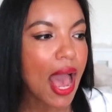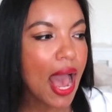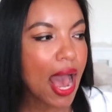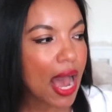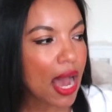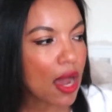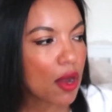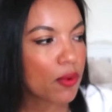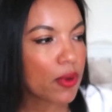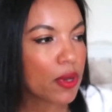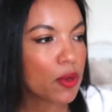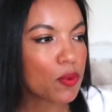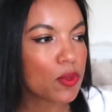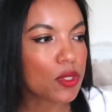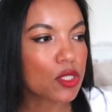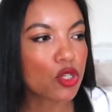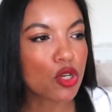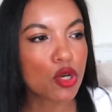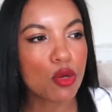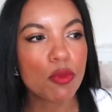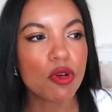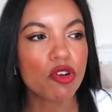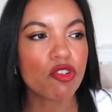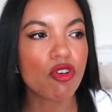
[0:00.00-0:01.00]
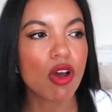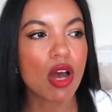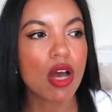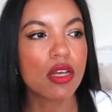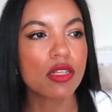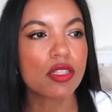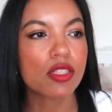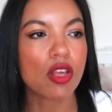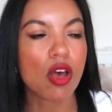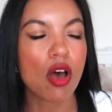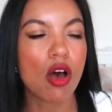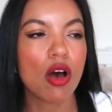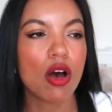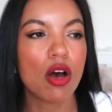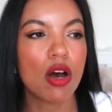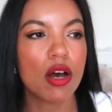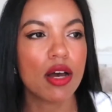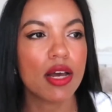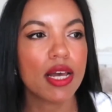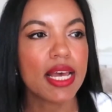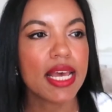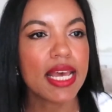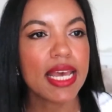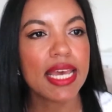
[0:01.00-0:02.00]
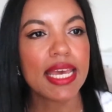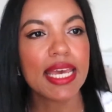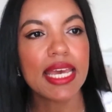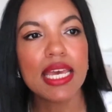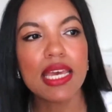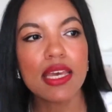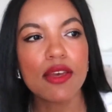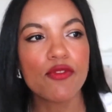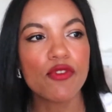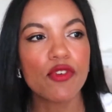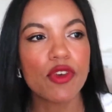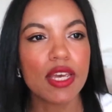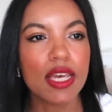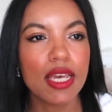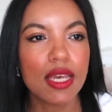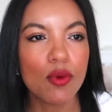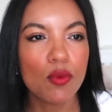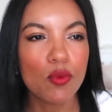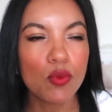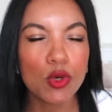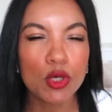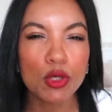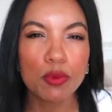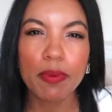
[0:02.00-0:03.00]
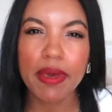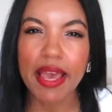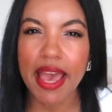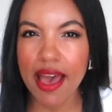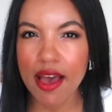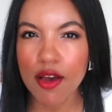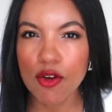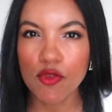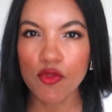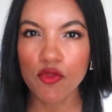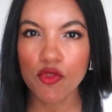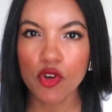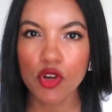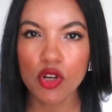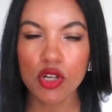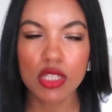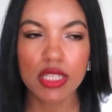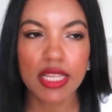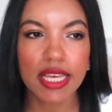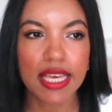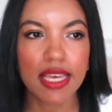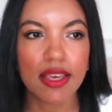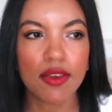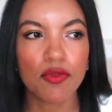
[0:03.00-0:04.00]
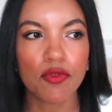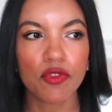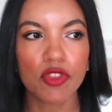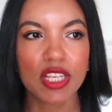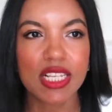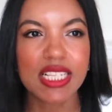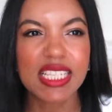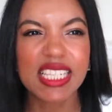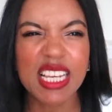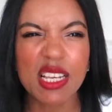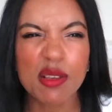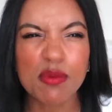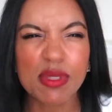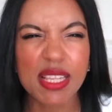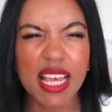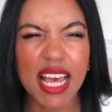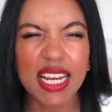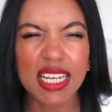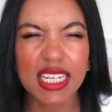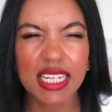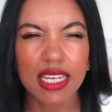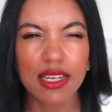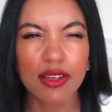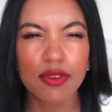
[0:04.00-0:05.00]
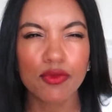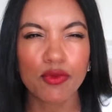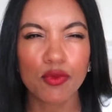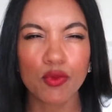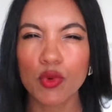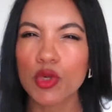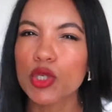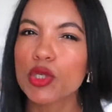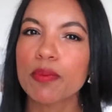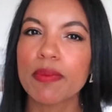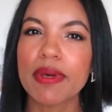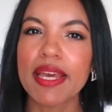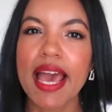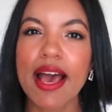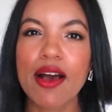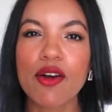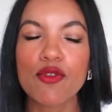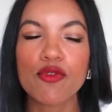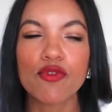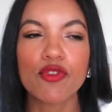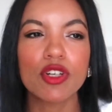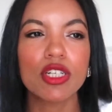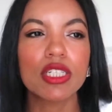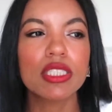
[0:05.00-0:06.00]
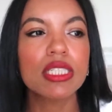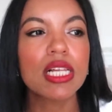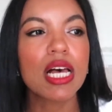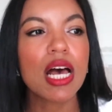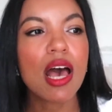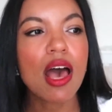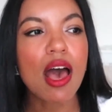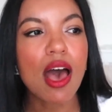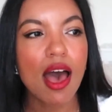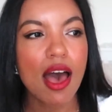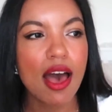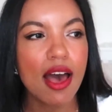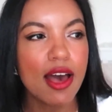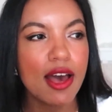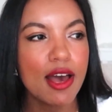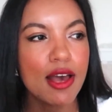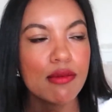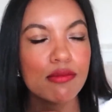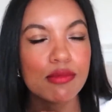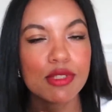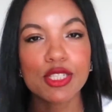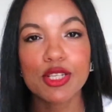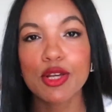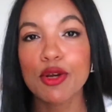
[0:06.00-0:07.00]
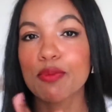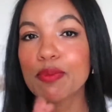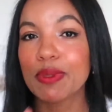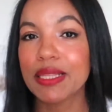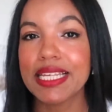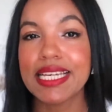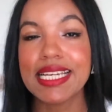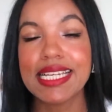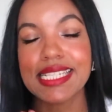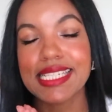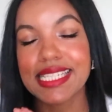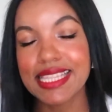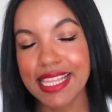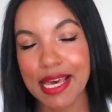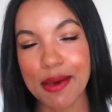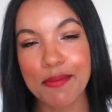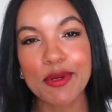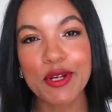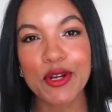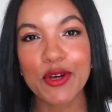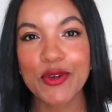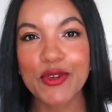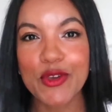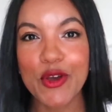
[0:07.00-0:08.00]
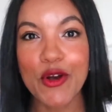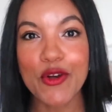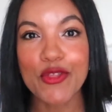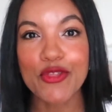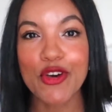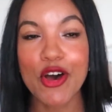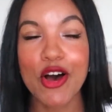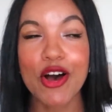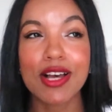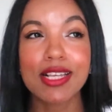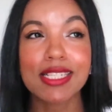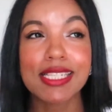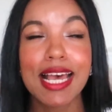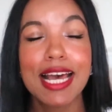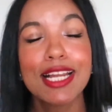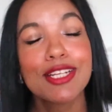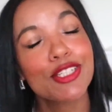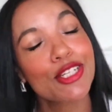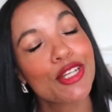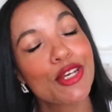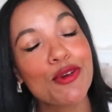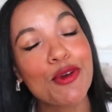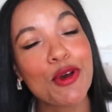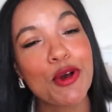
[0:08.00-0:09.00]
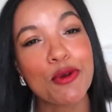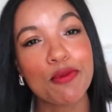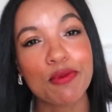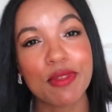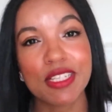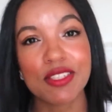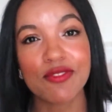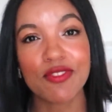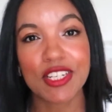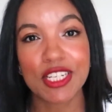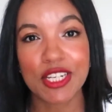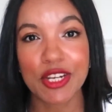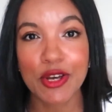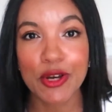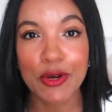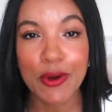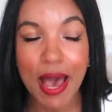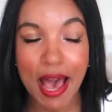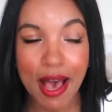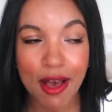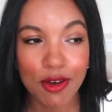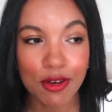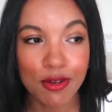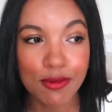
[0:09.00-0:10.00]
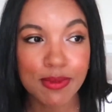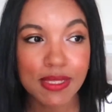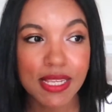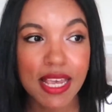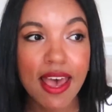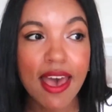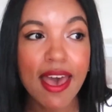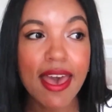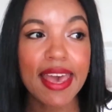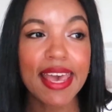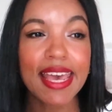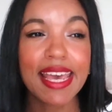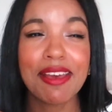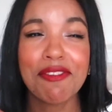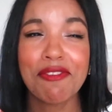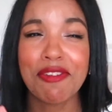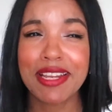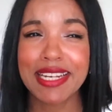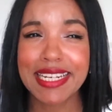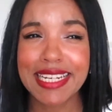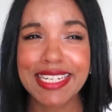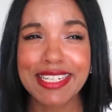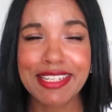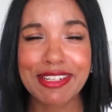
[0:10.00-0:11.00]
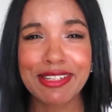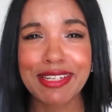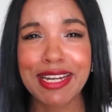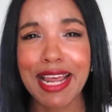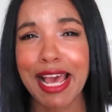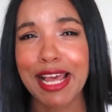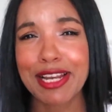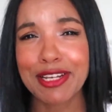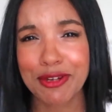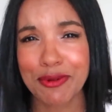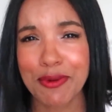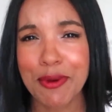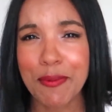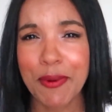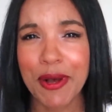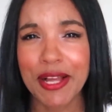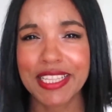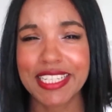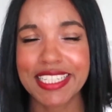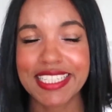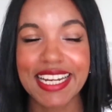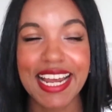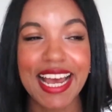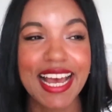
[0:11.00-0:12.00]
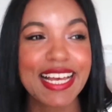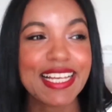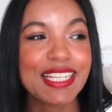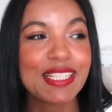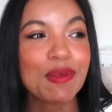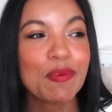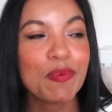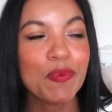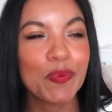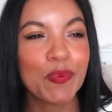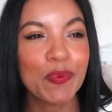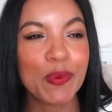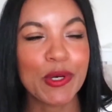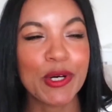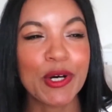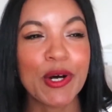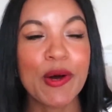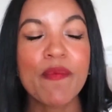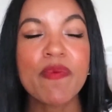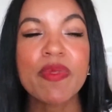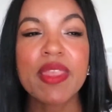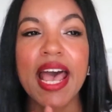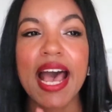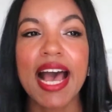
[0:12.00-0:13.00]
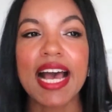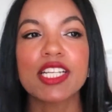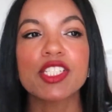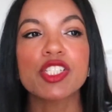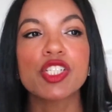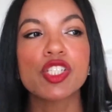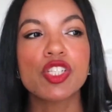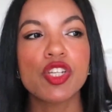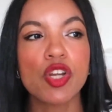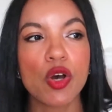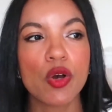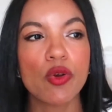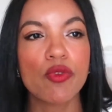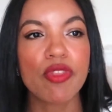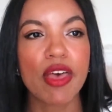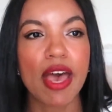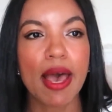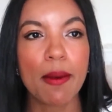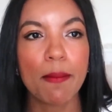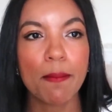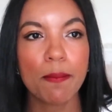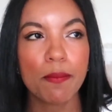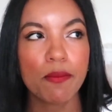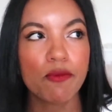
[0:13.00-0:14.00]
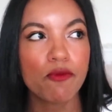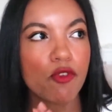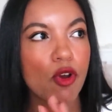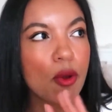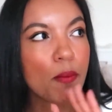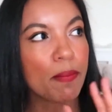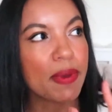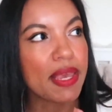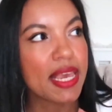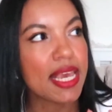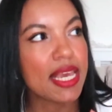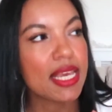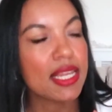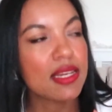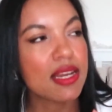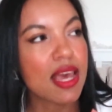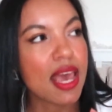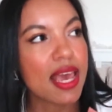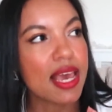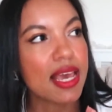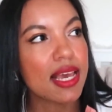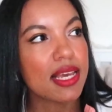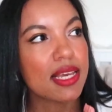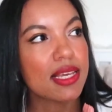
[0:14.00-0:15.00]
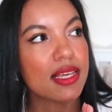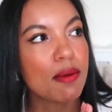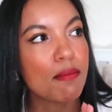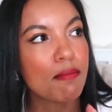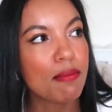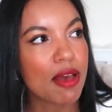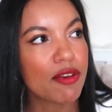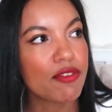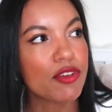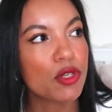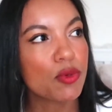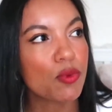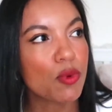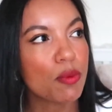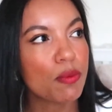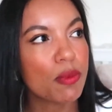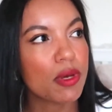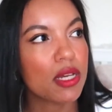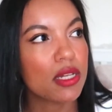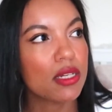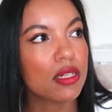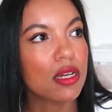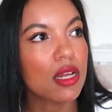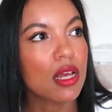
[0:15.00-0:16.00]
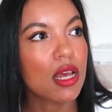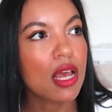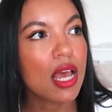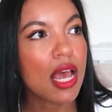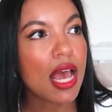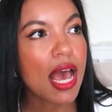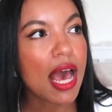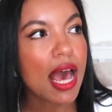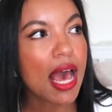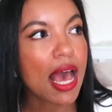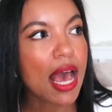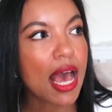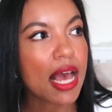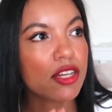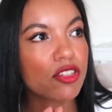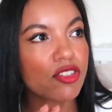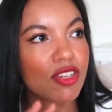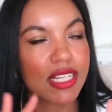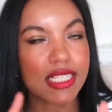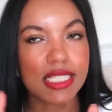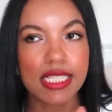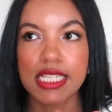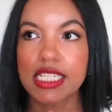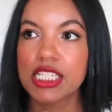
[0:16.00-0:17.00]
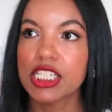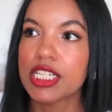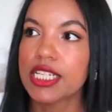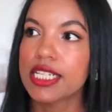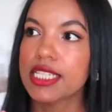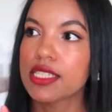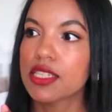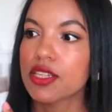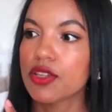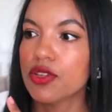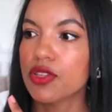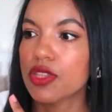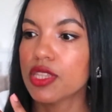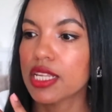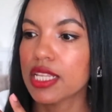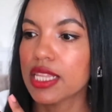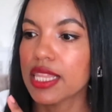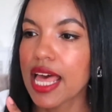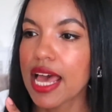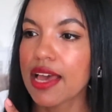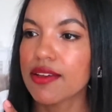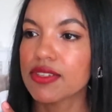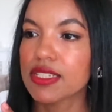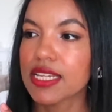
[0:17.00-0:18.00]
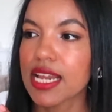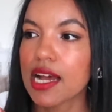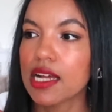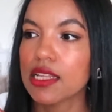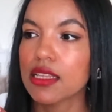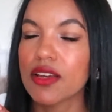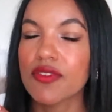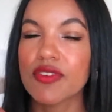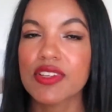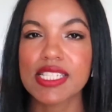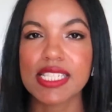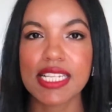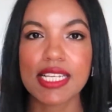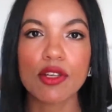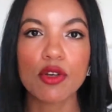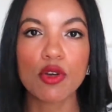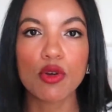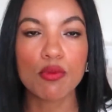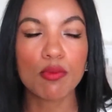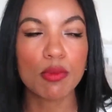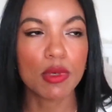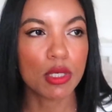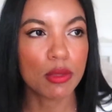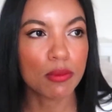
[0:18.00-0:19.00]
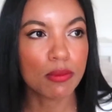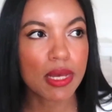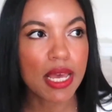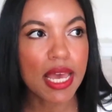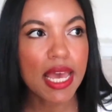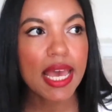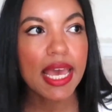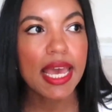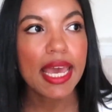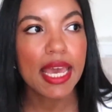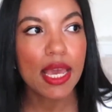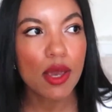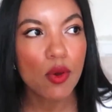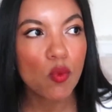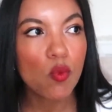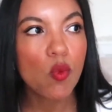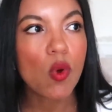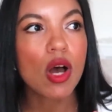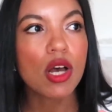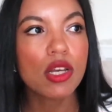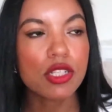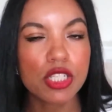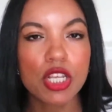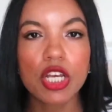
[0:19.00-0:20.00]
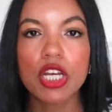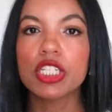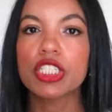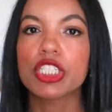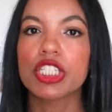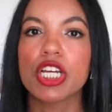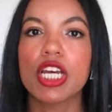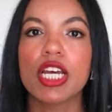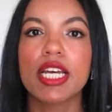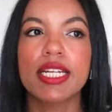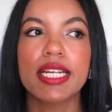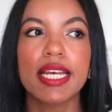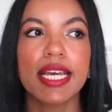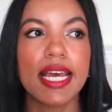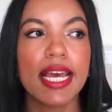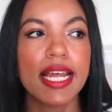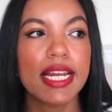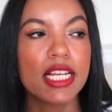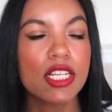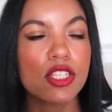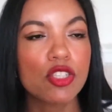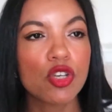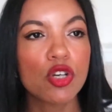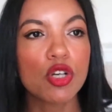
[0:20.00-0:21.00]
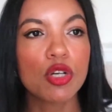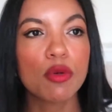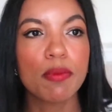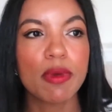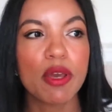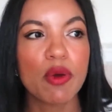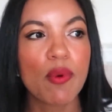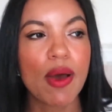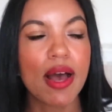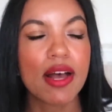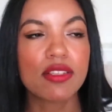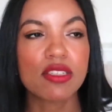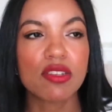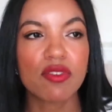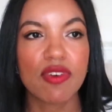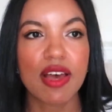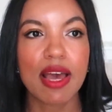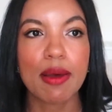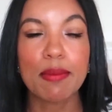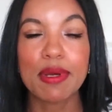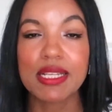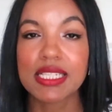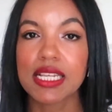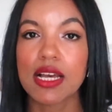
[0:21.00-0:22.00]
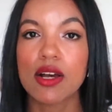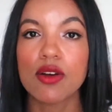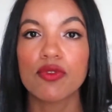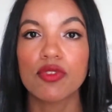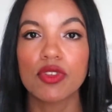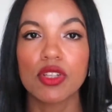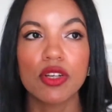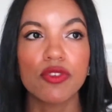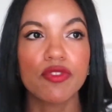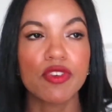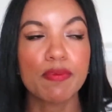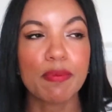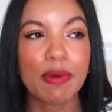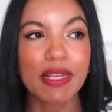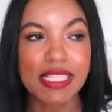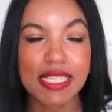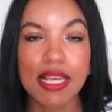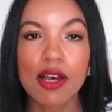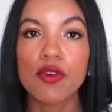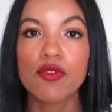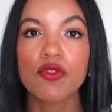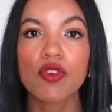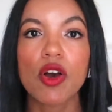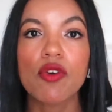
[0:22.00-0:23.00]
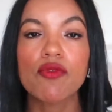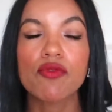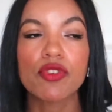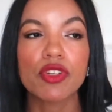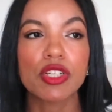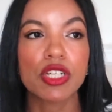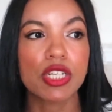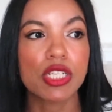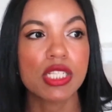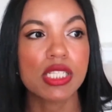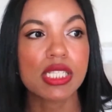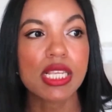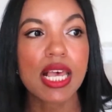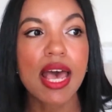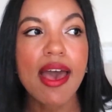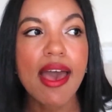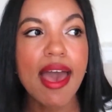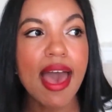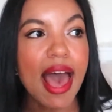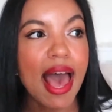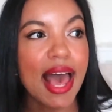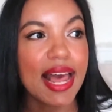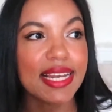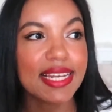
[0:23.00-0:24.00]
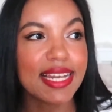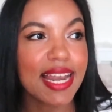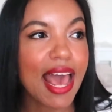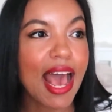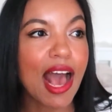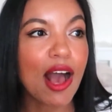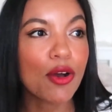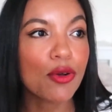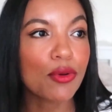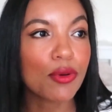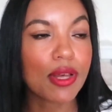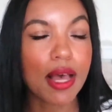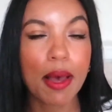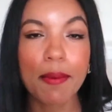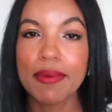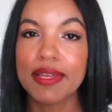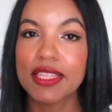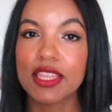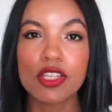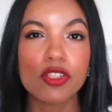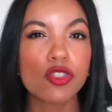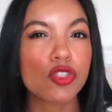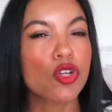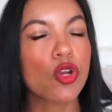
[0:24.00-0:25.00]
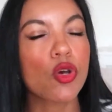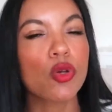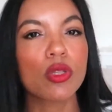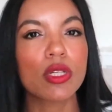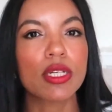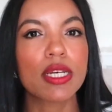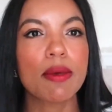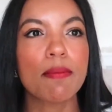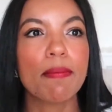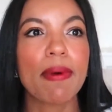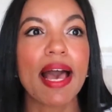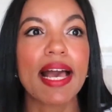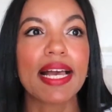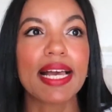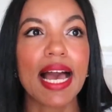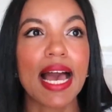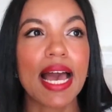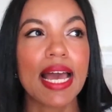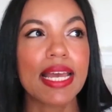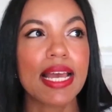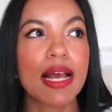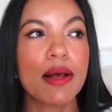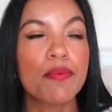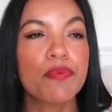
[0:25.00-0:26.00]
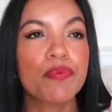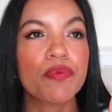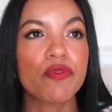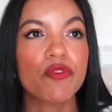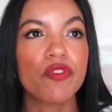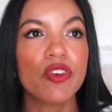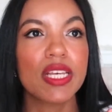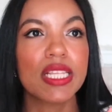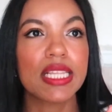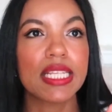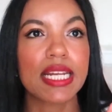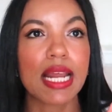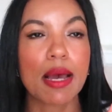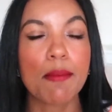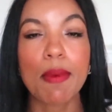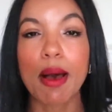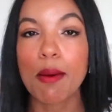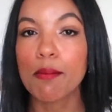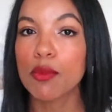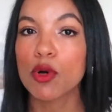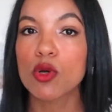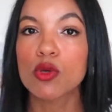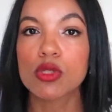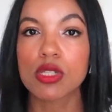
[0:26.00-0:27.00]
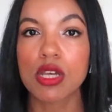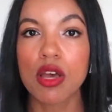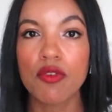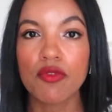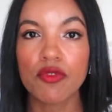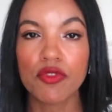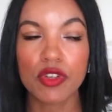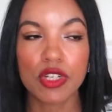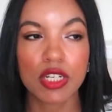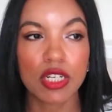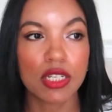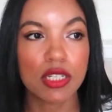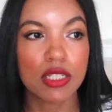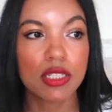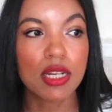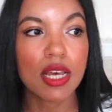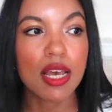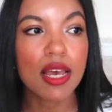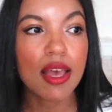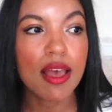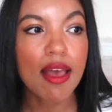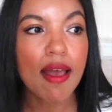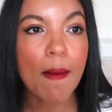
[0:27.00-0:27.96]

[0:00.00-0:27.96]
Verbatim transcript: how it would come across, or if it would be helpful, if the tips that I'd give would be helpful. Um, so please let me know your thoughts. I do hope this video helped. If it didn't, I do apologise, but I just know that from being a married woman and transitioning to the lifestyle of a single mum, it was a journey, and it took me a while to find my self-love and my self-confidence. And now, I mean, there's no looking back. I am feeling at my most confident,